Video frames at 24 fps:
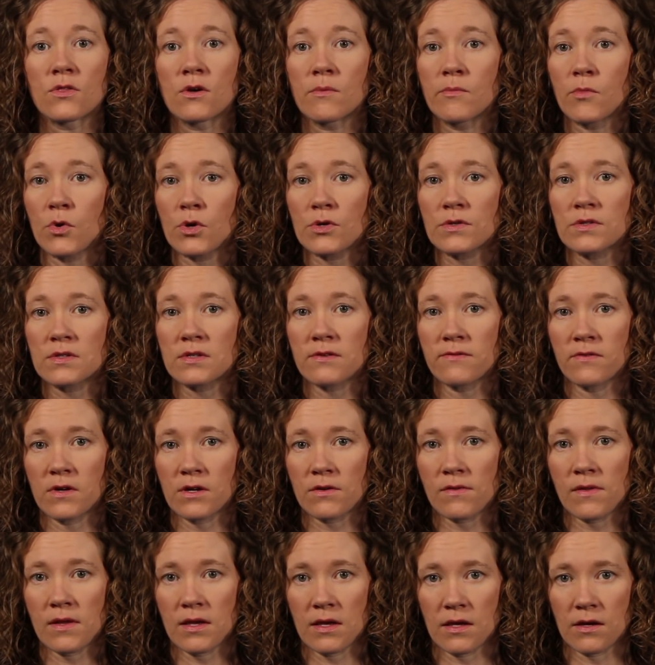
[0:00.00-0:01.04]
the more
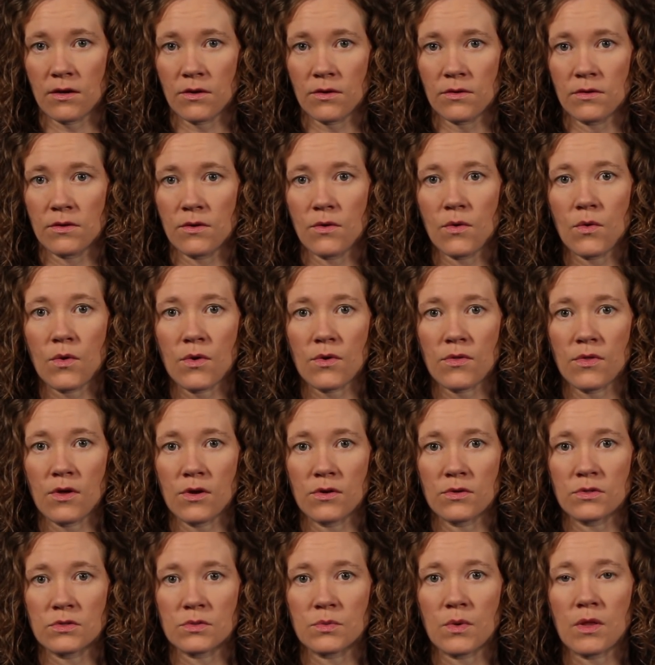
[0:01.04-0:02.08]
severely ill, or
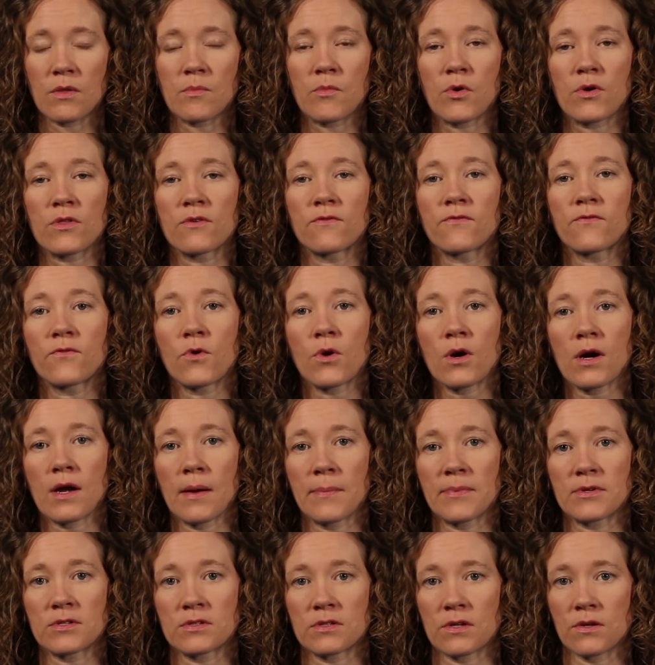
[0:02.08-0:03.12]
those with more than four
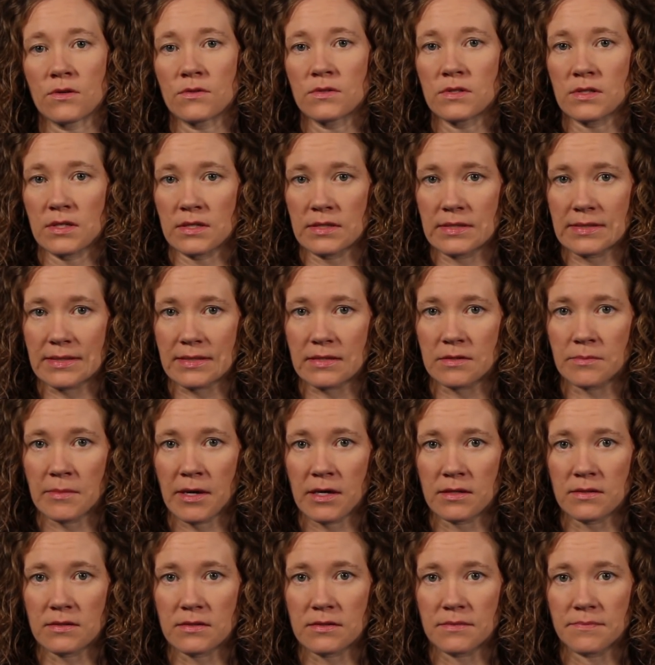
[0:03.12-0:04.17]
episodes in six
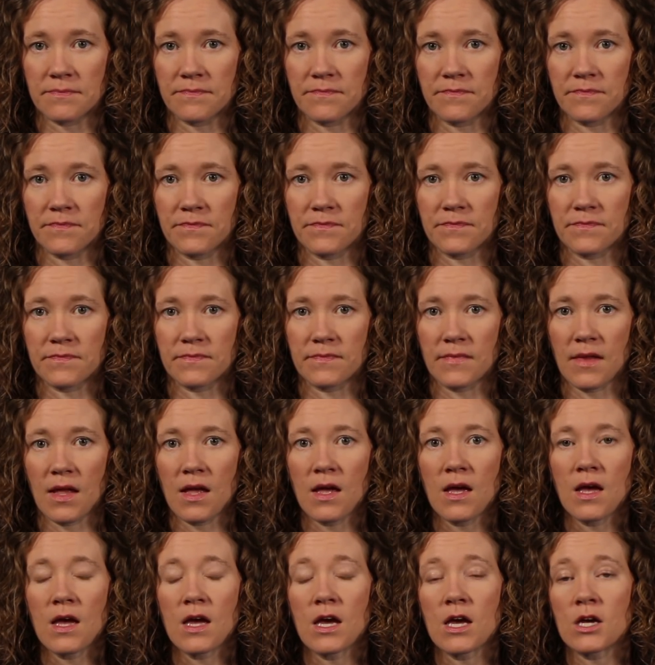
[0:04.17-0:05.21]
months.
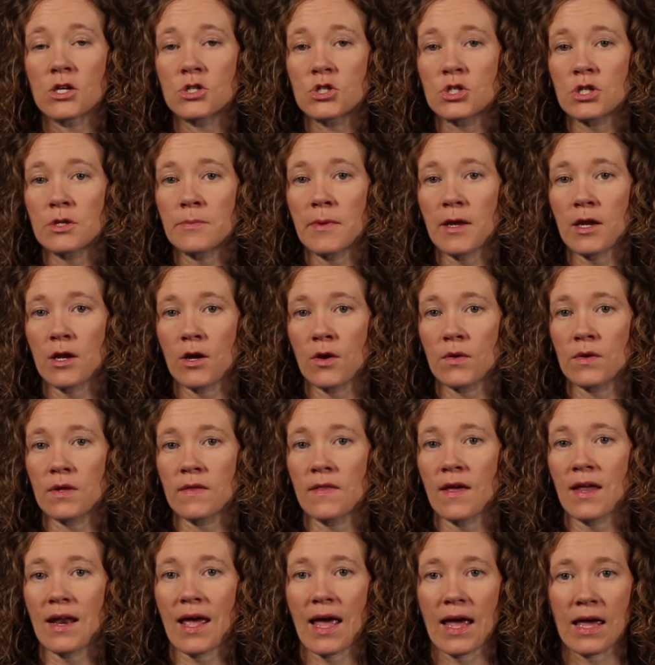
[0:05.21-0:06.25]
It should be
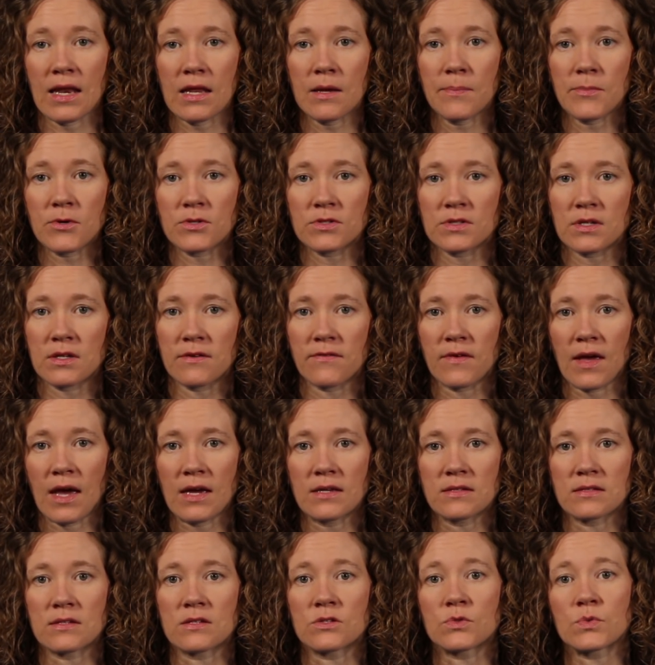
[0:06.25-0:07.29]
noted that eighty percent of
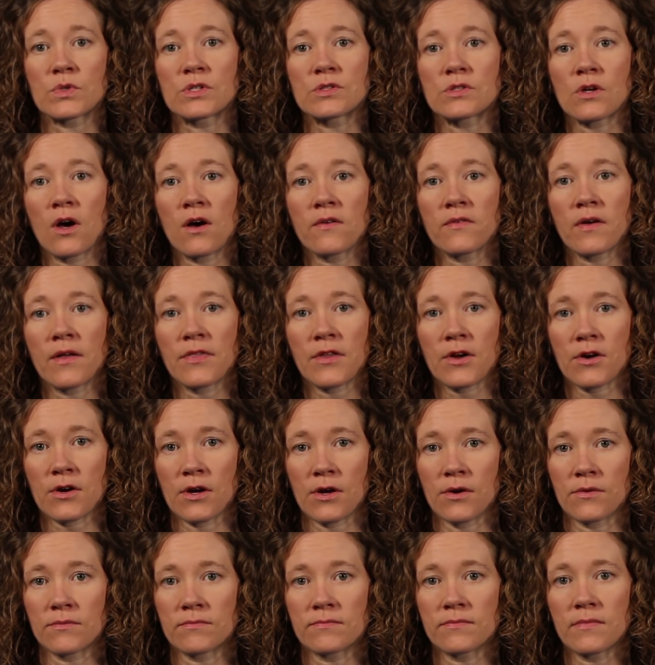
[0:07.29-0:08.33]
cases resolve on their
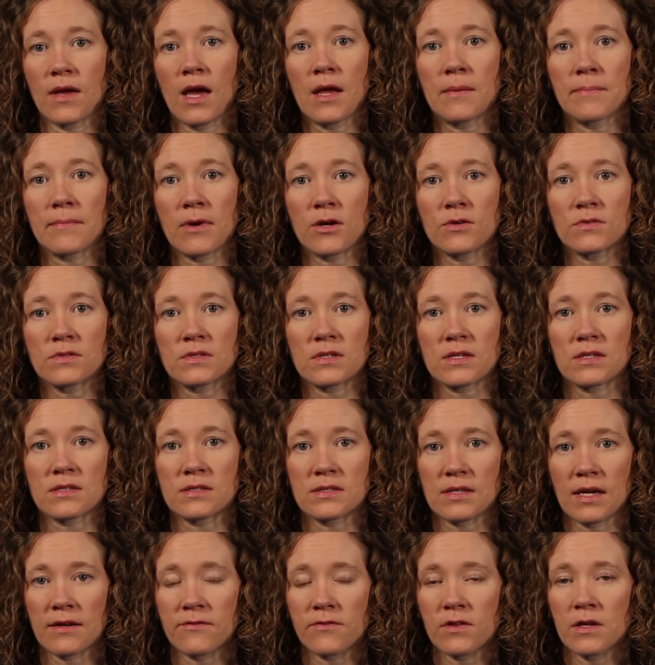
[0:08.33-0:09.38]
own, and most can
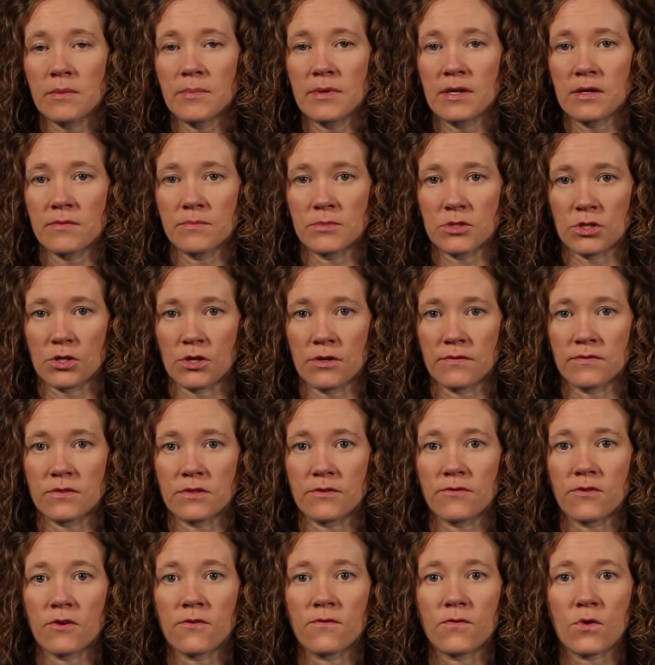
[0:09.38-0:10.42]
safely be observed
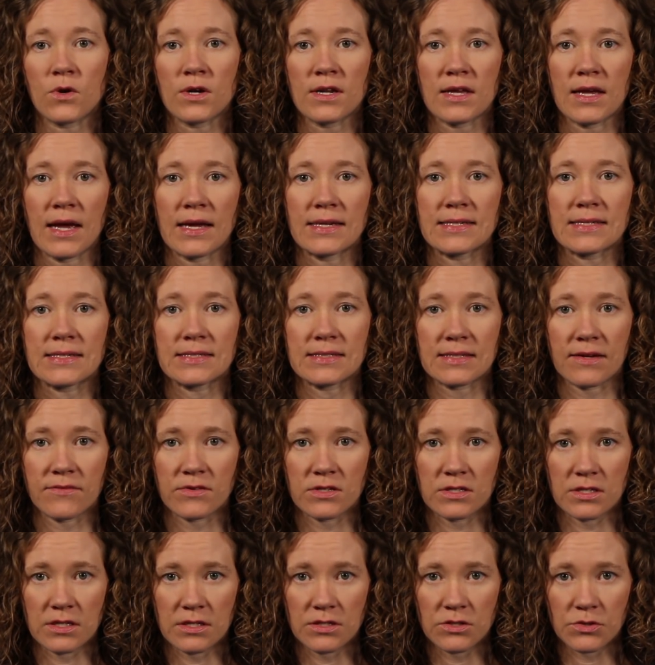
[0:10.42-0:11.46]
for forty-eight to
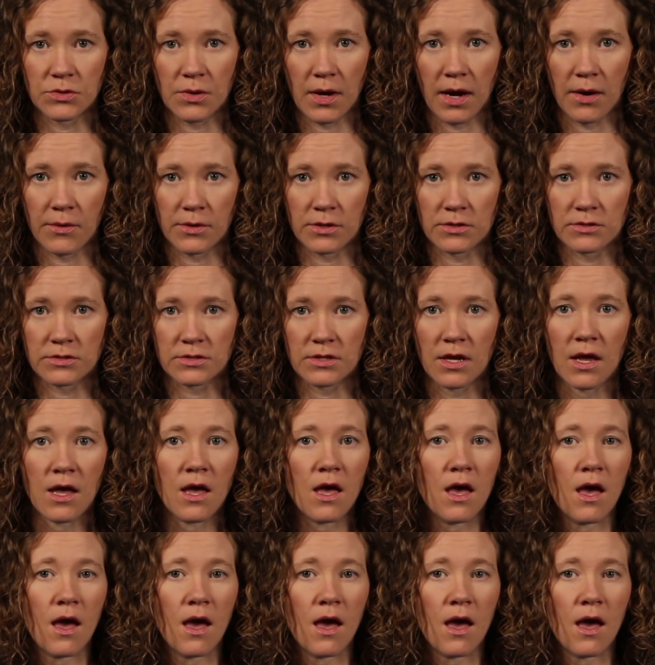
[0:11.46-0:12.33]
seventy-two hours